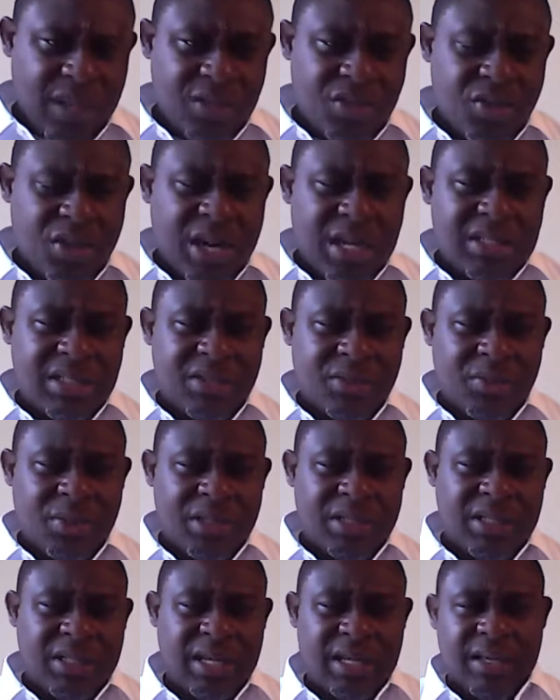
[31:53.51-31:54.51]
So that's the
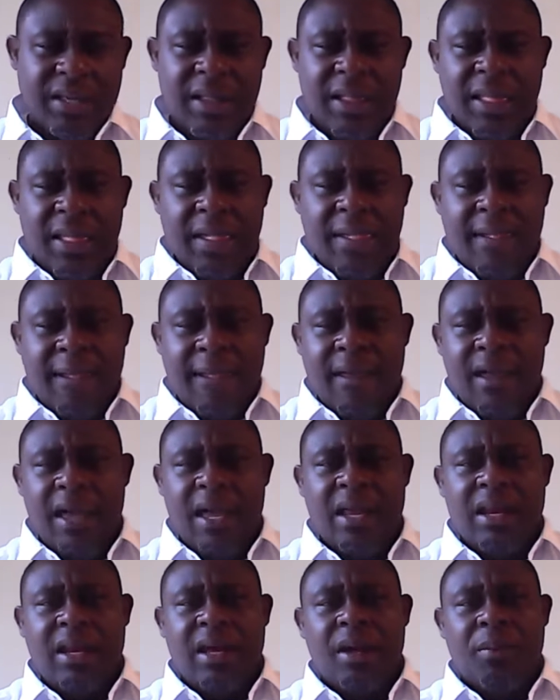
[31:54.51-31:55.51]
one thing.
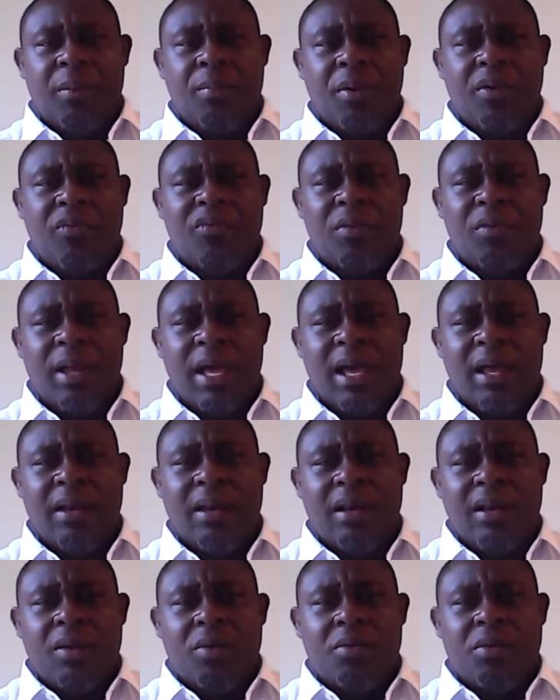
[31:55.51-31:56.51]
And apart from
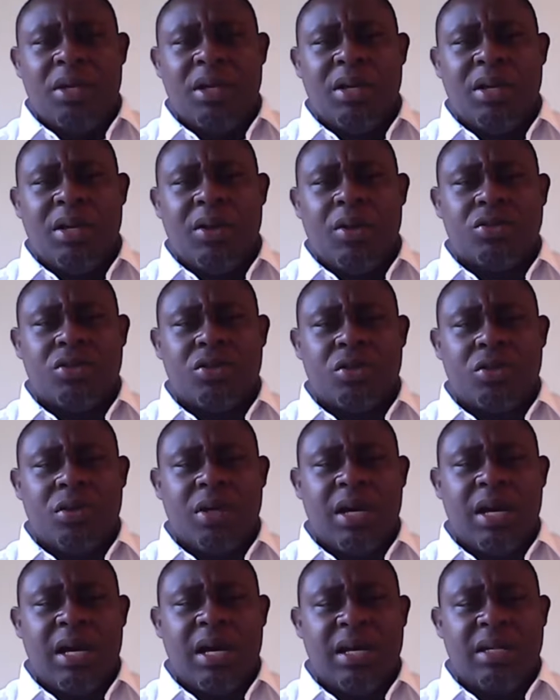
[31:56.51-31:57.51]
that, we
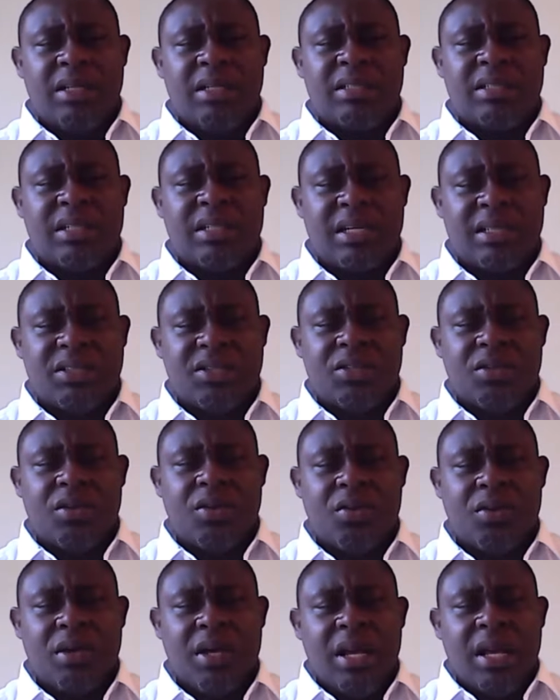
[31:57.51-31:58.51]
also discuss,
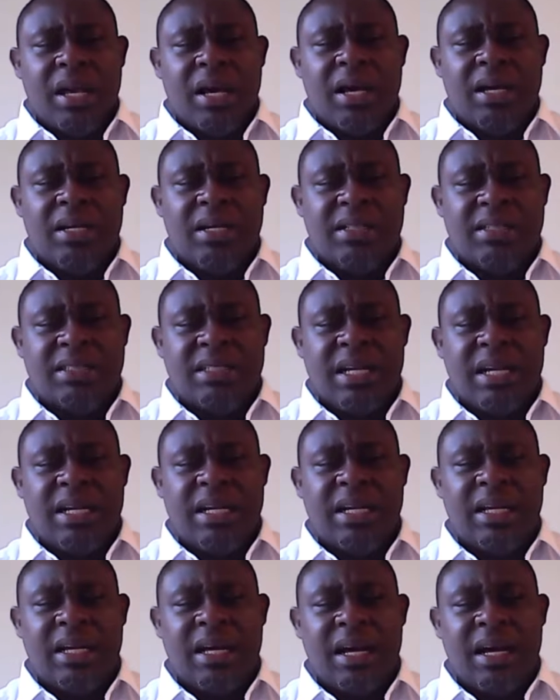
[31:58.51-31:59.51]

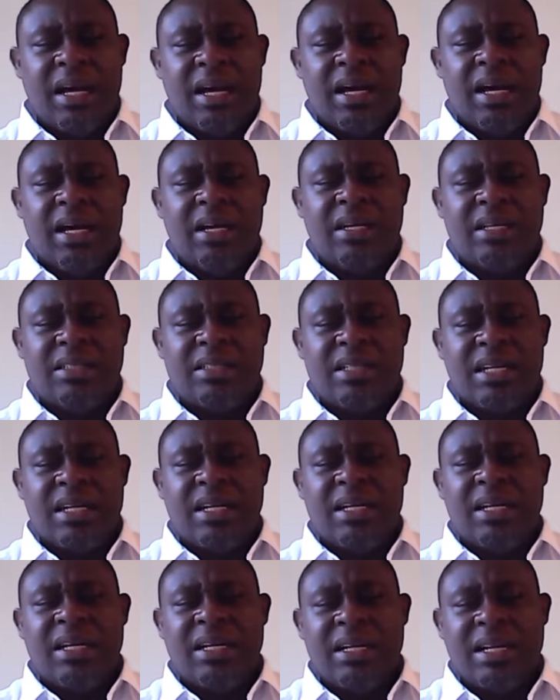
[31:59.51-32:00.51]
understanding
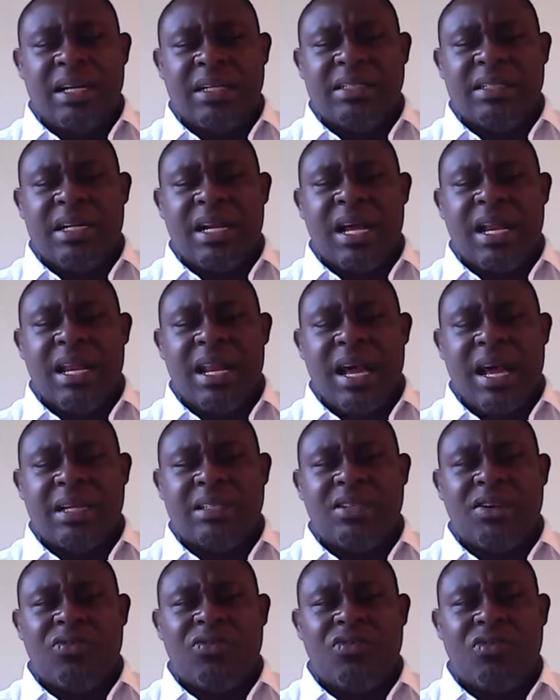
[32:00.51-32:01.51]
the danger that
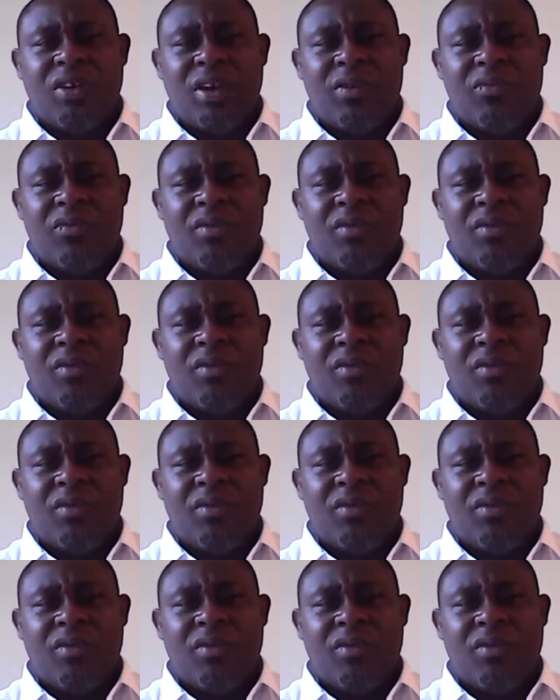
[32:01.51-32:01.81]
lies of free